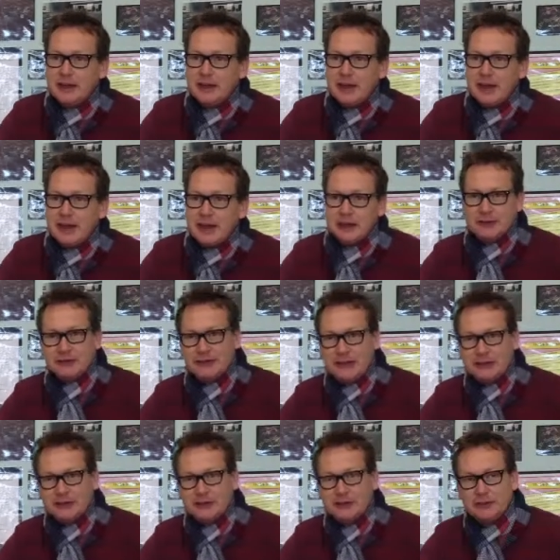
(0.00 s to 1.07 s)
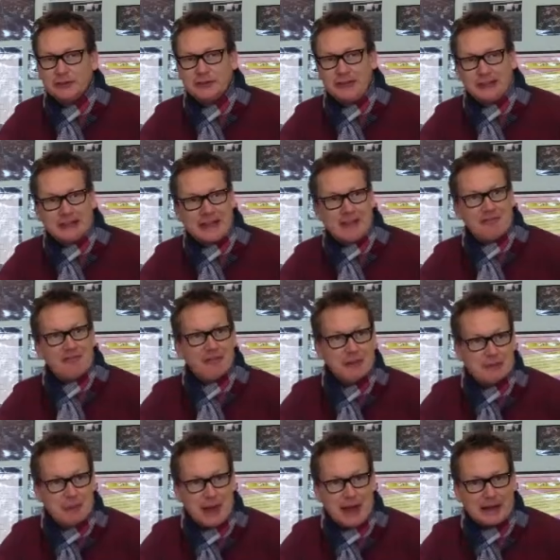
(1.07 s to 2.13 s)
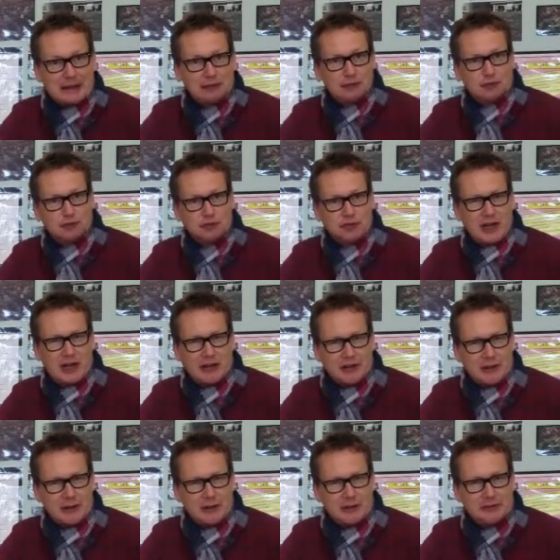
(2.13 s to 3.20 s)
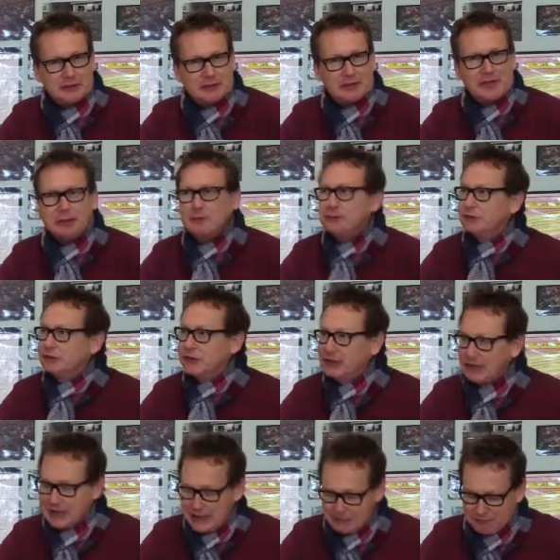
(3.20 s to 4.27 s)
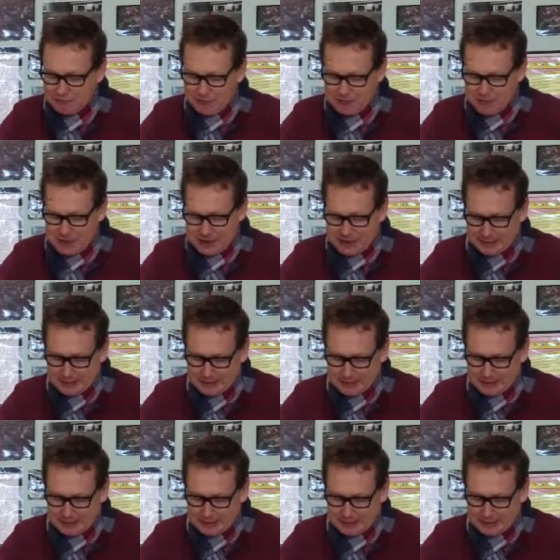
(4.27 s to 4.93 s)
their conjectures and get feedback, challenge their misconceptions and get feedback.